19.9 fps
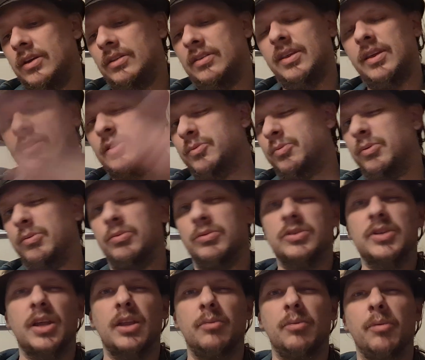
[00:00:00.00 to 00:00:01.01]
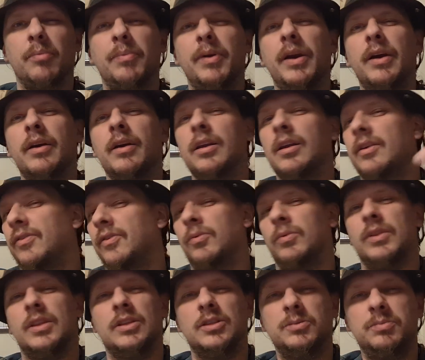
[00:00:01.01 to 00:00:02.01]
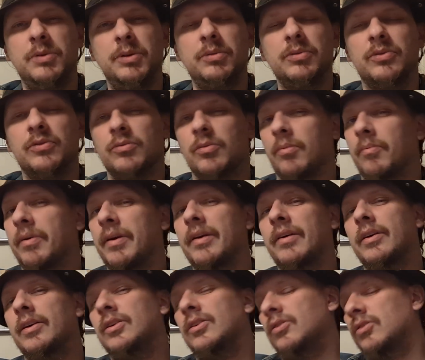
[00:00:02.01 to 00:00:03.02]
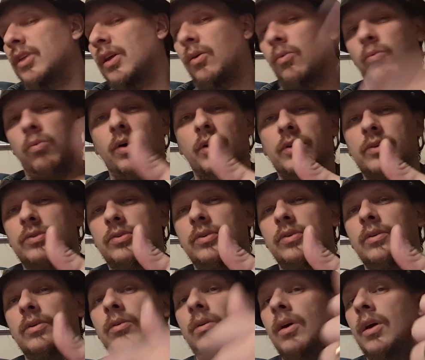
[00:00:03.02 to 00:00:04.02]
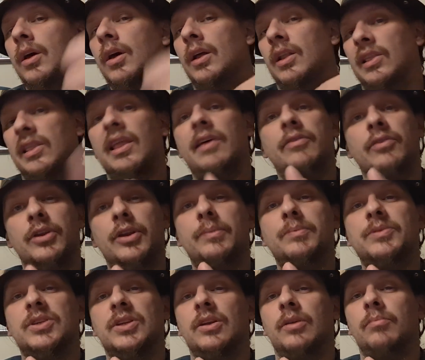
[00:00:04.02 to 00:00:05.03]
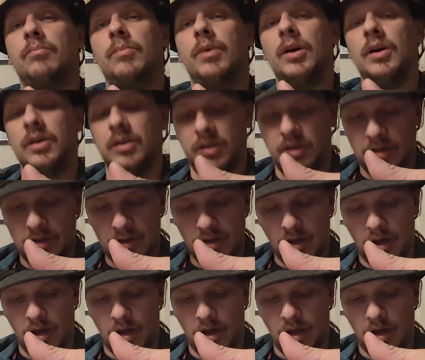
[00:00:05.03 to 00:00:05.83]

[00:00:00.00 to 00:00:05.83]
take speed boost out of the barbarian. If you want the speed boost from barbarian, you take 1 or 2 level dips into monk.